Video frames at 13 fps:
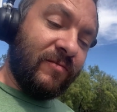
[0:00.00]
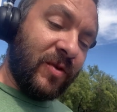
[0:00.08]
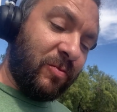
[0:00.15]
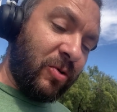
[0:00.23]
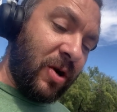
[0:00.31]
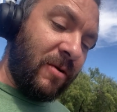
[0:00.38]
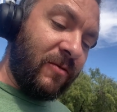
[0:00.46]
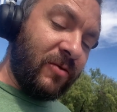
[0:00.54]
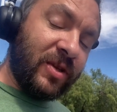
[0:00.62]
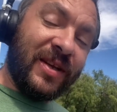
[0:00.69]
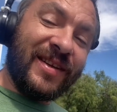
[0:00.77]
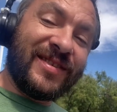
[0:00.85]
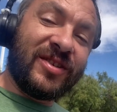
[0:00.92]
The problem with
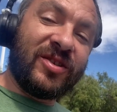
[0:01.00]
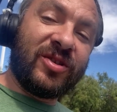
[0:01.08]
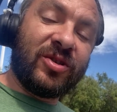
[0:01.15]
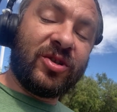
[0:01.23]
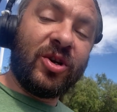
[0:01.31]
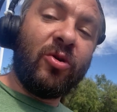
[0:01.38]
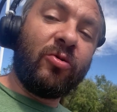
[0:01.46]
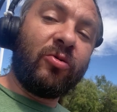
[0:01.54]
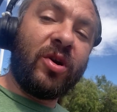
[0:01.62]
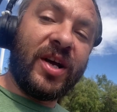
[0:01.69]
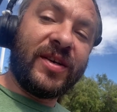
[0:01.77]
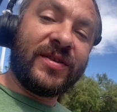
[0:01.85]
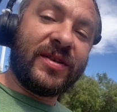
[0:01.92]
this so
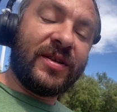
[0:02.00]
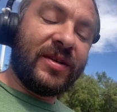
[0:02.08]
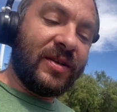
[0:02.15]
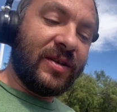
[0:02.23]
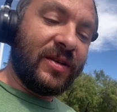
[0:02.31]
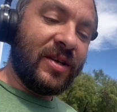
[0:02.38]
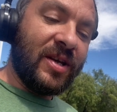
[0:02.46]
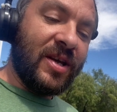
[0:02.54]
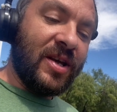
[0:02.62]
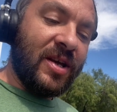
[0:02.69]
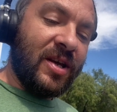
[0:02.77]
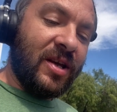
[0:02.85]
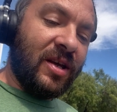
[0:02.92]
rust,
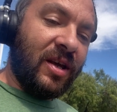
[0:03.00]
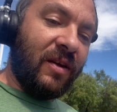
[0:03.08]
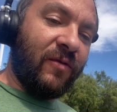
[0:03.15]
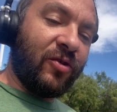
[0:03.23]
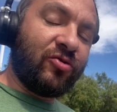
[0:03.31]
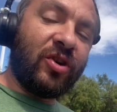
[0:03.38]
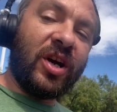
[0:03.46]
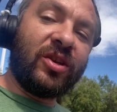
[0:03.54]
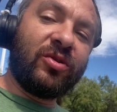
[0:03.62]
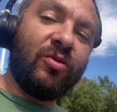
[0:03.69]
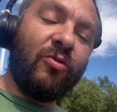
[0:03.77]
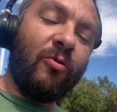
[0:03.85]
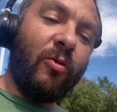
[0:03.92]
if you try
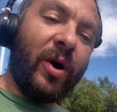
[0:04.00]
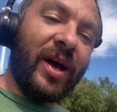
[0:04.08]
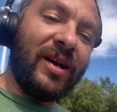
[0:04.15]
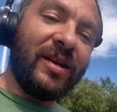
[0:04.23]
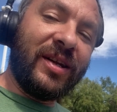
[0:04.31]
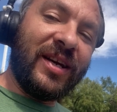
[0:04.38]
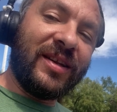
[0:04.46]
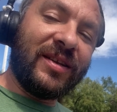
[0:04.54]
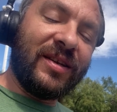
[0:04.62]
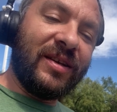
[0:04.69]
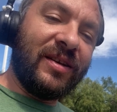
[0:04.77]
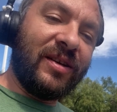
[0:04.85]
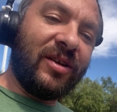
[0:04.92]
to weld it,
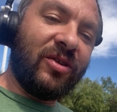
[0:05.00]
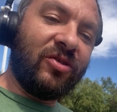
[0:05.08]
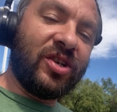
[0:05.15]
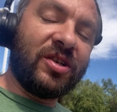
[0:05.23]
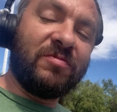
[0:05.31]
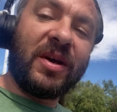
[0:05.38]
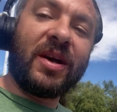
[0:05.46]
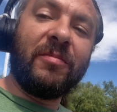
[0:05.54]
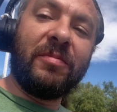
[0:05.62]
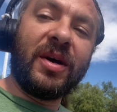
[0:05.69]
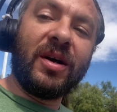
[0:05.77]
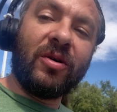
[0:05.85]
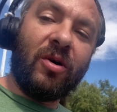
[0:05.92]
you just make a
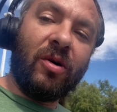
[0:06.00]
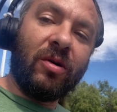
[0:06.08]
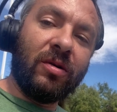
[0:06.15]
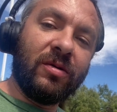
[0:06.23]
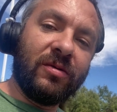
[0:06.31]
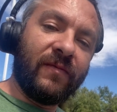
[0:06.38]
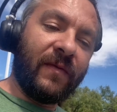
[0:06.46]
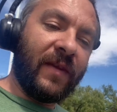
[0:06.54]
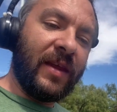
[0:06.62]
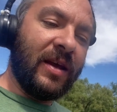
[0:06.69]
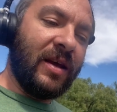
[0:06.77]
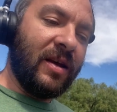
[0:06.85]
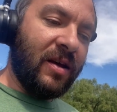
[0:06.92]
bigger hole.
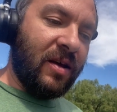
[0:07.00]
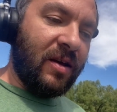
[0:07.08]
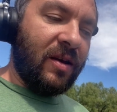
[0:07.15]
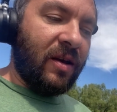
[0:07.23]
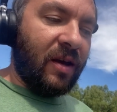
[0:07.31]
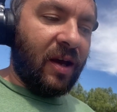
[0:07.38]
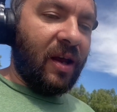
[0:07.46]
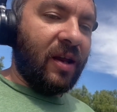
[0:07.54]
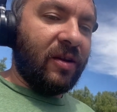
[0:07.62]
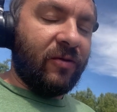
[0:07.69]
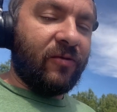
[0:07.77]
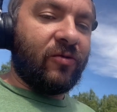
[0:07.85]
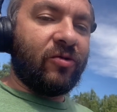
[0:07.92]
And
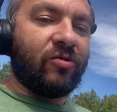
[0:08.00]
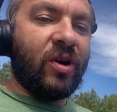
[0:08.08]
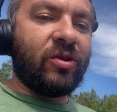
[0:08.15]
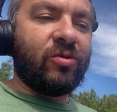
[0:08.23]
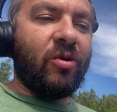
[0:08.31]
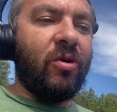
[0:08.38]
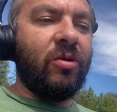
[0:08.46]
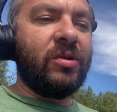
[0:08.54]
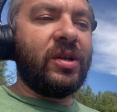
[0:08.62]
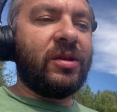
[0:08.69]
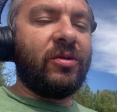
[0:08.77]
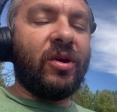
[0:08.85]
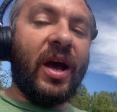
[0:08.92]
if you try to hold
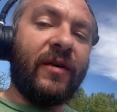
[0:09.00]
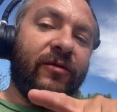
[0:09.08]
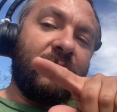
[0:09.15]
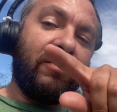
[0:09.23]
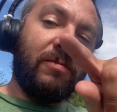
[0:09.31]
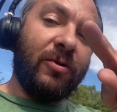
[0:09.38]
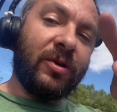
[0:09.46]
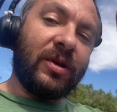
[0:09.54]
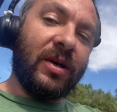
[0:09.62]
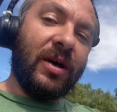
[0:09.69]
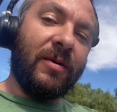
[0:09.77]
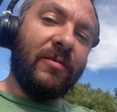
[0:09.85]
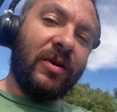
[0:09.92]
it, you have to put
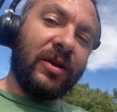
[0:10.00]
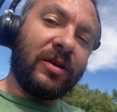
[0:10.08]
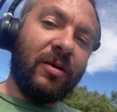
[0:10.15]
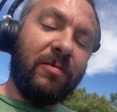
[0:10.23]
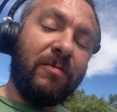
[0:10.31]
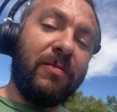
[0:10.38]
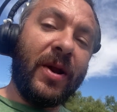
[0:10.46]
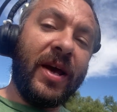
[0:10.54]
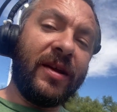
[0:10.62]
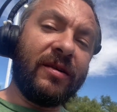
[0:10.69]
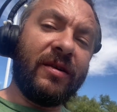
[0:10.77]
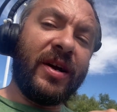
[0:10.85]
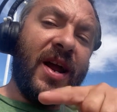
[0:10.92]
a little
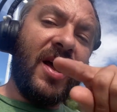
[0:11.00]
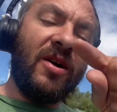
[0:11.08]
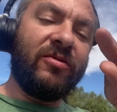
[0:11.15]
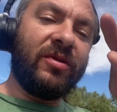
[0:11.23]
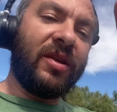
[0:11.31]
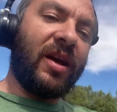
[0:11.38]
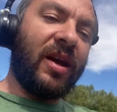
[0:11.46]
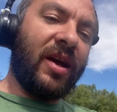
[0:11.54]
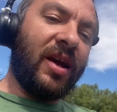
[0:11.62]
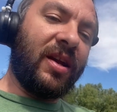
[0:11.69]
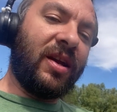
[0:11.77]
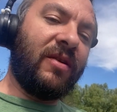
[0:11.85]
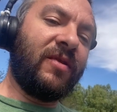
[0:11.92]
plate around,
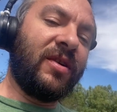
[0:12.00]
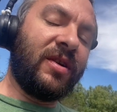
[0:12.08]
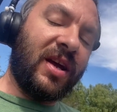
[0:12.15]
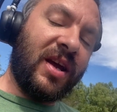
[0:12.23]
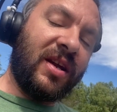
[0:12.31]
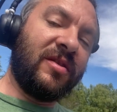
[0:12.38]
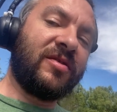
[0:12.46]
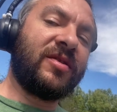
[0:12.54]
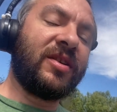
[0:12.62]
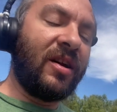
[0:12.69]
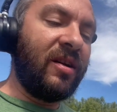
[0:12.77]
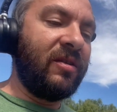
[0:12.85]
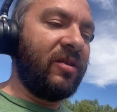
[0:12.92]
and even then it's
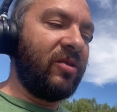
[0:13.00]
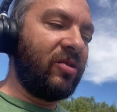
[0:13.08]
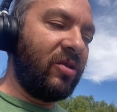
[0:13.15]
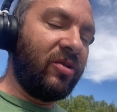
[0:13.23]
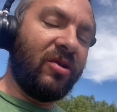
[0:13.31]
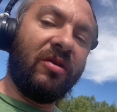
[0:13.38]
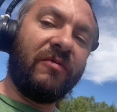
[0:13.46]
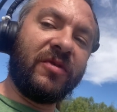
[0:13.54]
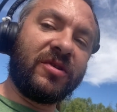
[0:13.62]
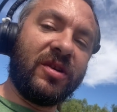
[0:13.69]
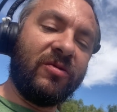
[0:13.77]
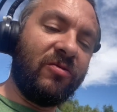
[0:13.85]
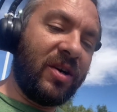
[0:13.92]
still, you don't know if it's
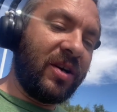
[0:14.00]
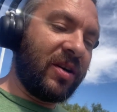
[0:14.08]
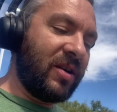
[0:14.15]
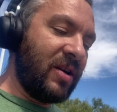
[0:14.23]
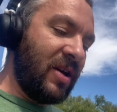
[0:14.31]
gonna work.